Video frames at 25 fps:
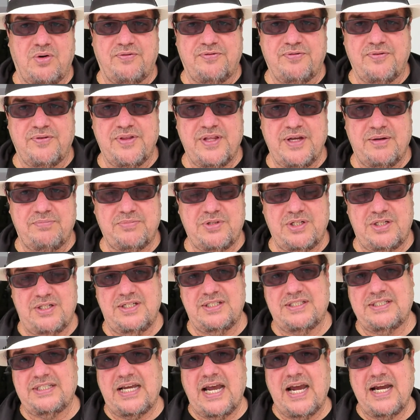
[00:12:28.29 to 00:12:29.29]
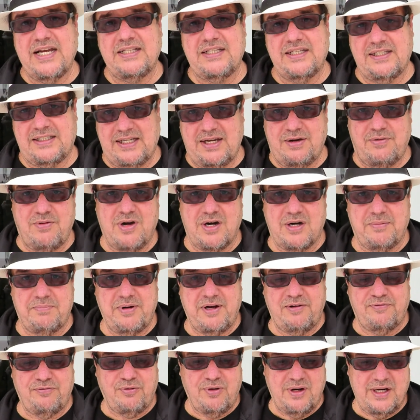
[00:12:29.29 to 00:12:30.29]
for them to decide that they want to be
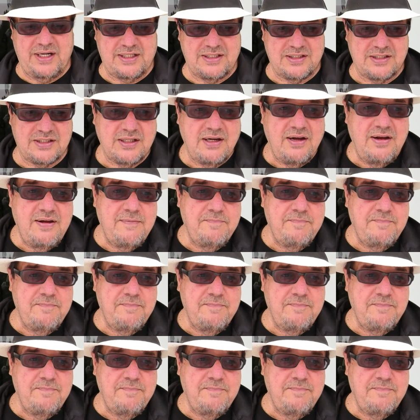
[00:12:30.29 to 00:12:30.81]
friends.